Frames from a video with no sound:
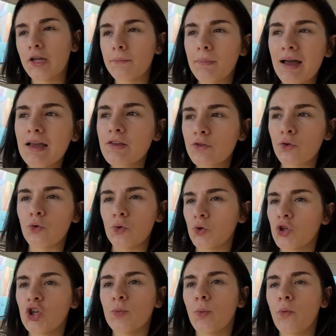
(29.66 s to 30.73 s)
at my
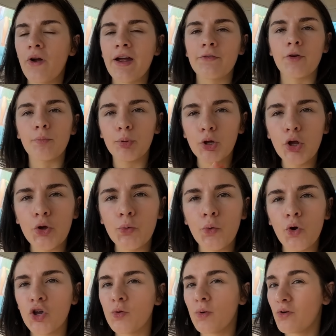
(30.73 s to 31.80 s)
school, you were either blue
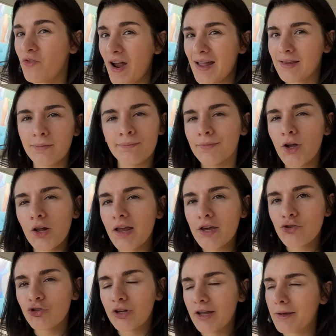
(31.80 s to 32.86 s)
or you were red.
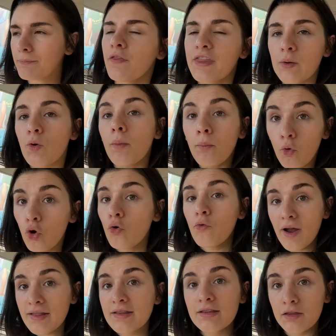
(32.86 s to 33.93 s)
There were more
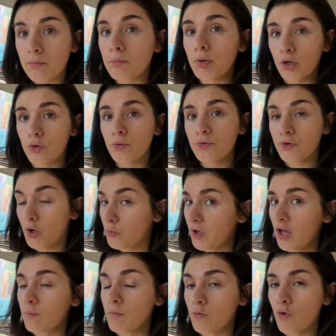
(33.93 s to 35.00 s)
reds than blues, don't
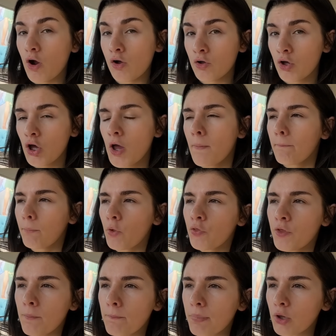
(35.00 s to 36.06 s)
get me wrong,
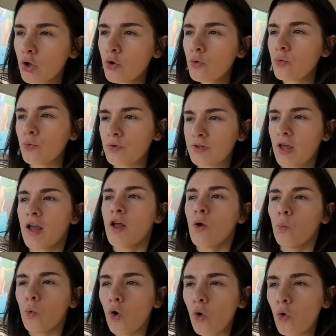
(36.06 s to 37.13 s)
but the blues
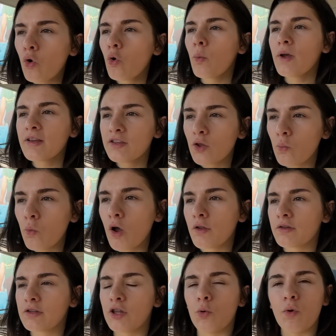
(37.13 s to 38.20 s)
were always the
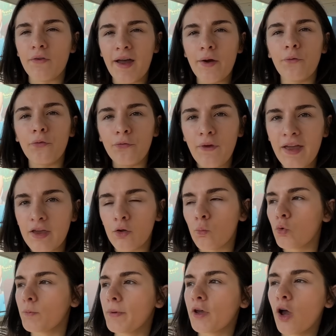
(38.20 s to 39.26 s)
ones that without fail
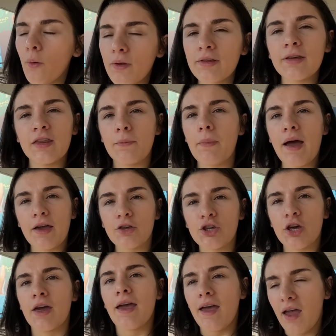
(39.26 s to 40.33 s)
would be going to the
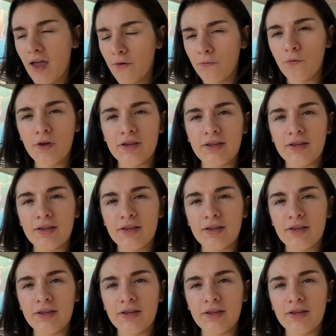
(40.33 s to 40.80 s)
match every